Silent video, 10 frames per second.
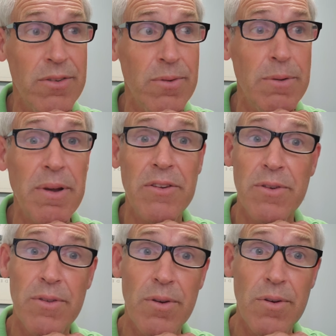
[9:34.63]
So I want to make
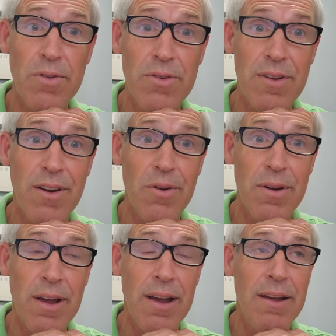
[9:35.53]
sure those are
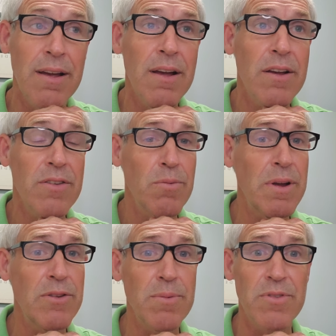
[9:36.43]
okay. So the
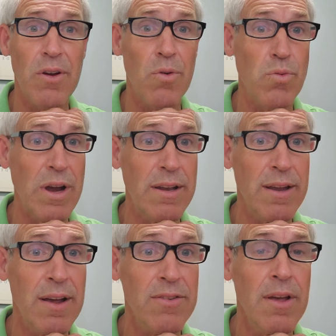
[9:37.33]
Wheatstone is a great
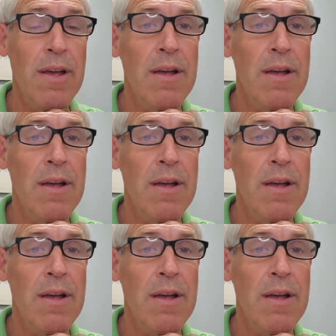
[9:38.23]
test.